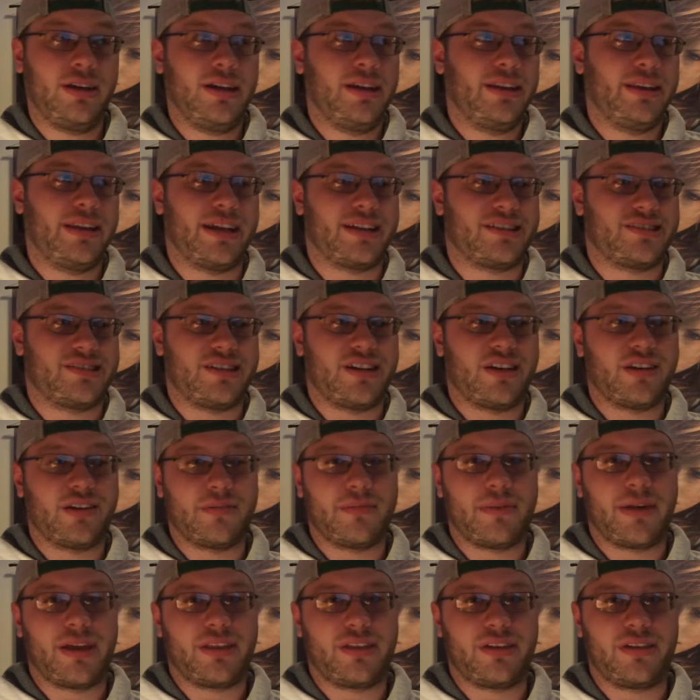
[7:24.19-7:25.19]
that's the other
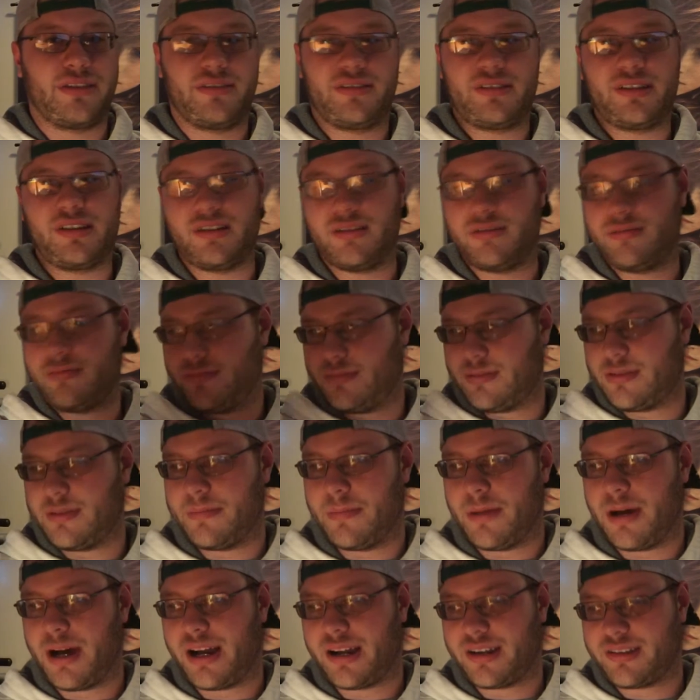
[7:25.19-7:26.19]
method to
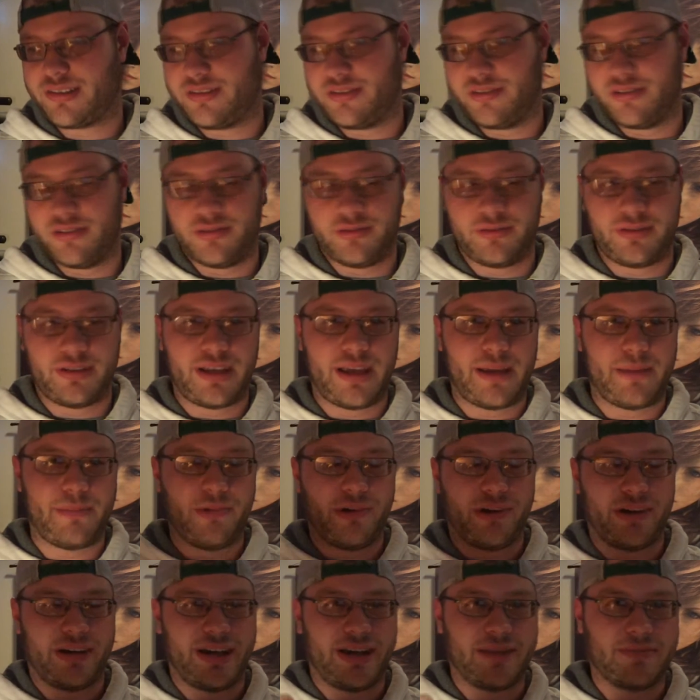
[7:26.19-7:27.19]
box your Game
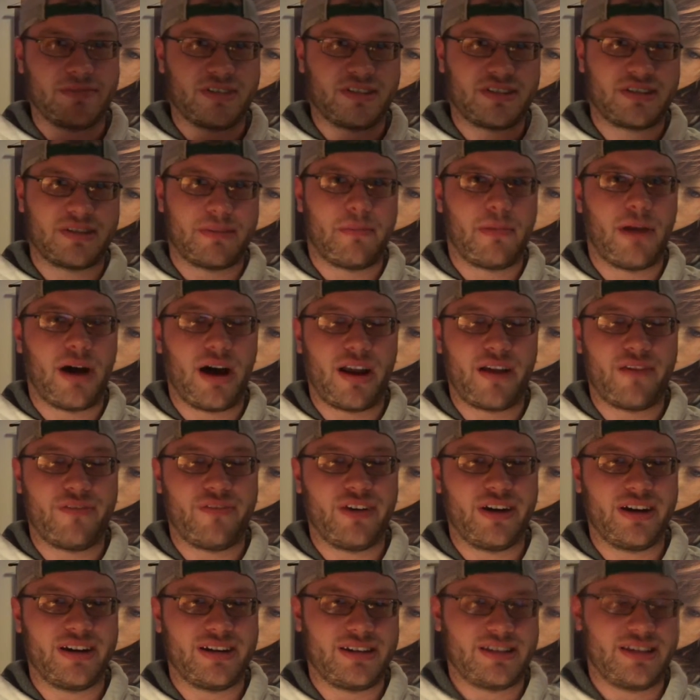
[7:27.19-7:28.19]
Boy games, is to
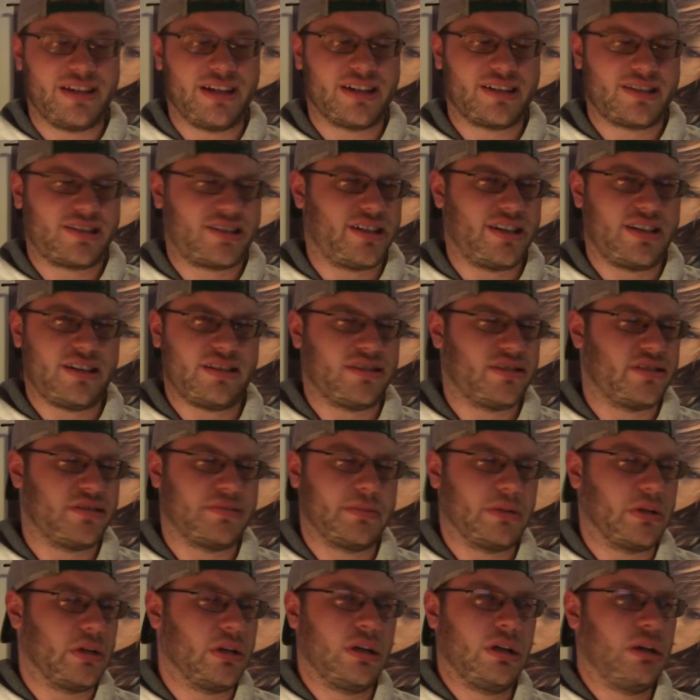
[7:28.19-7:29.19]
modify DS cases. But